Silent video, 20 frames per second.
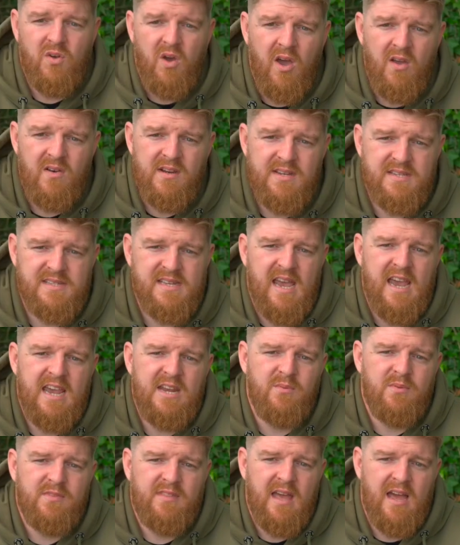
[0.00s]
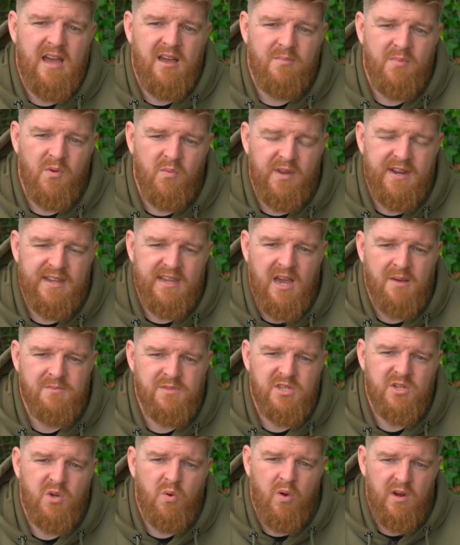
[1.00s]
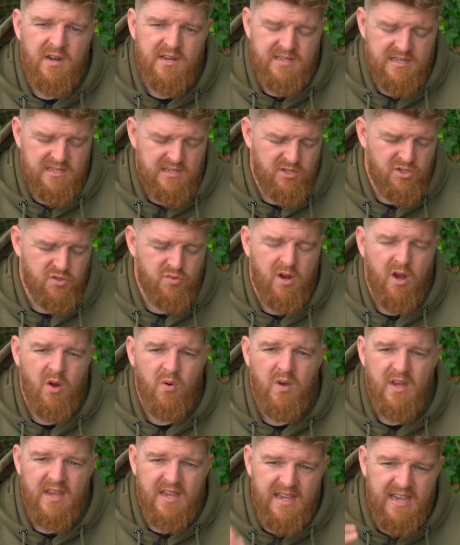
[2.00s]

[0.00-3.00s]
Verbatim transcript: Not only does it aid with that, but when it comes to quality control,